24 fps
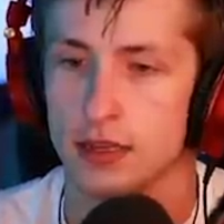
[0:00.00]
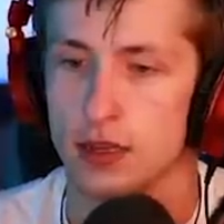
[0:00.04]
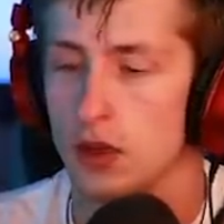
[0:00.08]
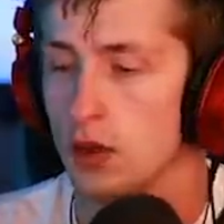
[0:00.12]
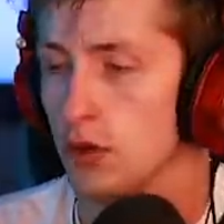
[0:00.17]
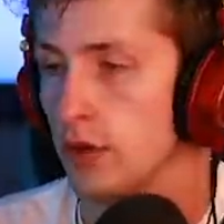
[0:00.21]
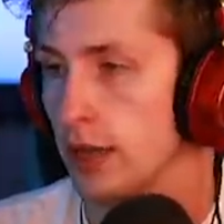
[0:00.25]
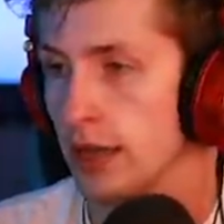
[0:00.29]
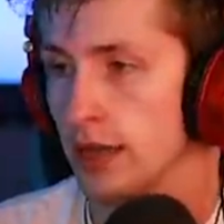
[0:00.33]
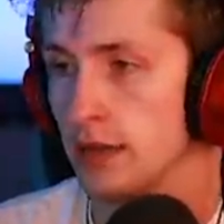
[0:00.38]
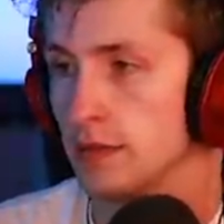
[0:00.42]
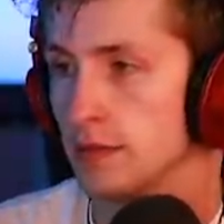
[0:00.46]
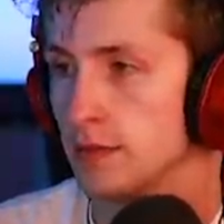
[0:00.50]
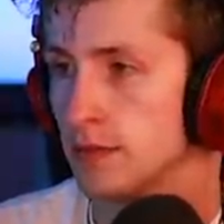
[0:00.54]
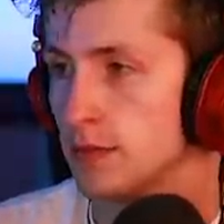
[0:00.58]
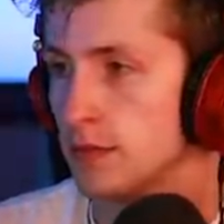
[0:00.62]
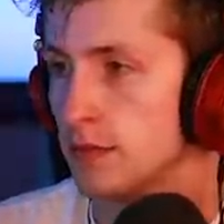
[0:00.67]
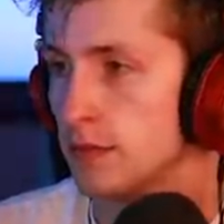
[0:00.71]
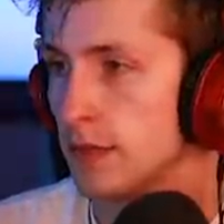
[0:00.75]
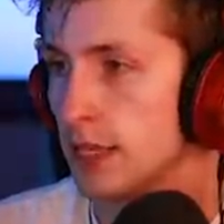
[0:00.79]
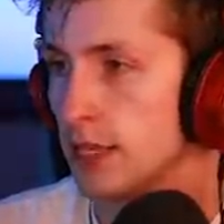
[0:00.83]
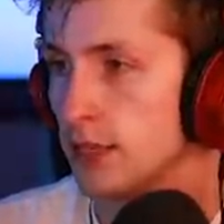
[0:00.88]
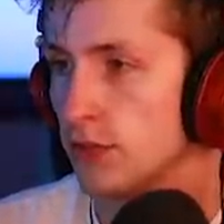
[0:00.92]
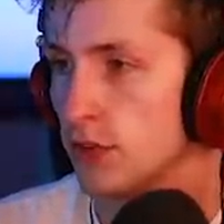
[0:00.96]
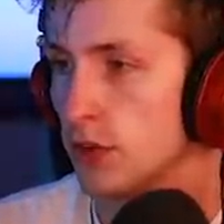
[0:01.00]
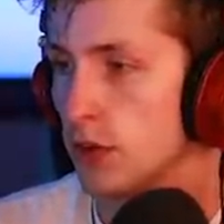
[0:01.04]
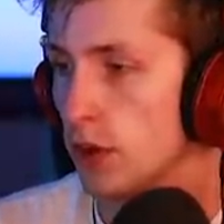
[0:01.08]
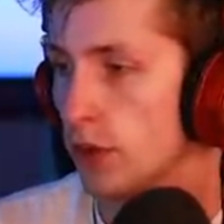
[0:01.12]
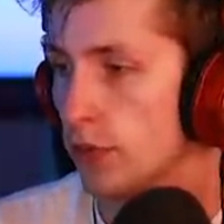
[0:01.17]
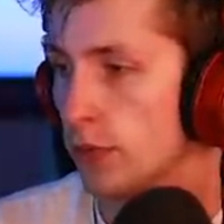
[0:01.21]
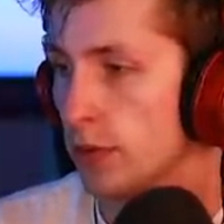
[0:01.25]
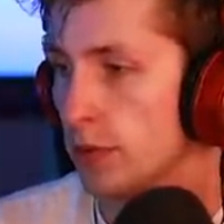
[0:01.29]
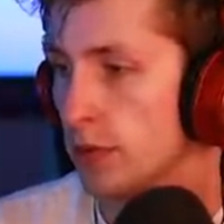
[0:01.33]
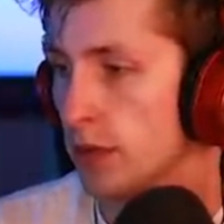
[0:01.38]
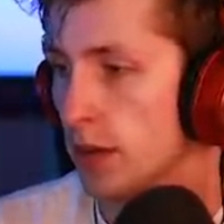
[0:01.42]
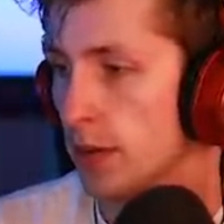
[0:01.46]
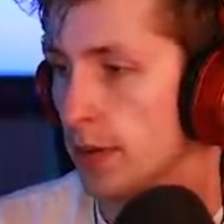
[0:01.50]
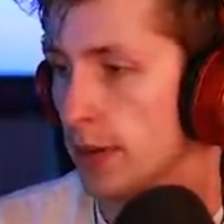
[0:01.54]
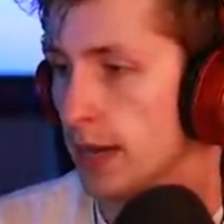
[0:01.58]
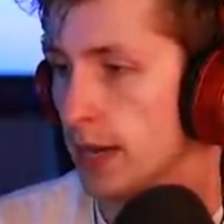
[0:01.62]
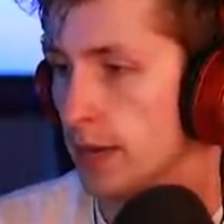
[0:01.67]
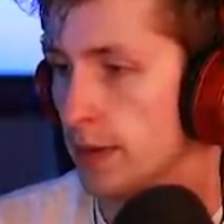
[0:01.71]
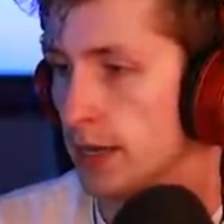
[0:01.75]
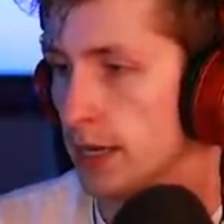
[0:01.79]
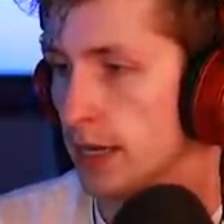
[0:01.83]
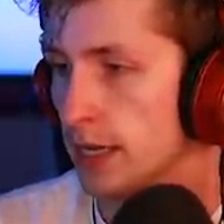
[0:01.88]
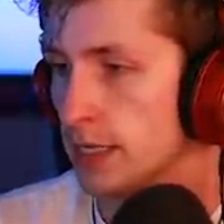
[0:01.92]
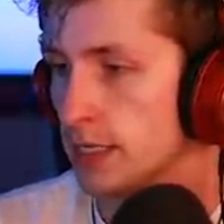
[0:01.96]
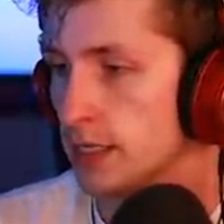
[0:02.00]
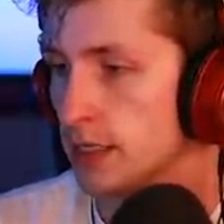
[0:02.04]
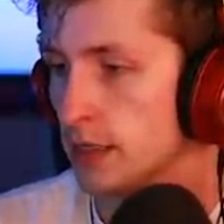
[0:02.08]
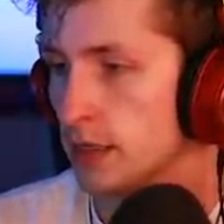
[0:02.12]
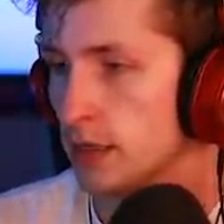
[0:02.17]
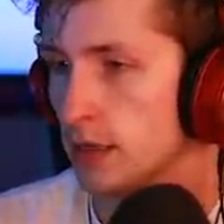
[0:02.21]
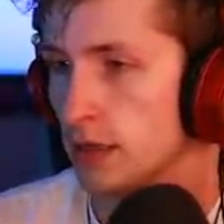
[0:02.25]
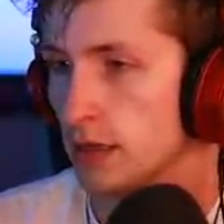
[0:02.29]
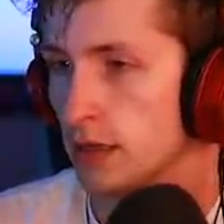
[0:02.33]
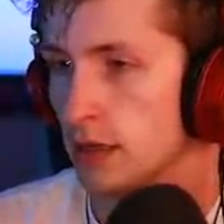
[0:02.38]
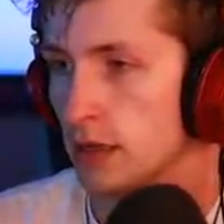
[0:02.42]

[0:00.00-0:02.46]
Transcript: Okay. Thanks for calling me by my name, I guess.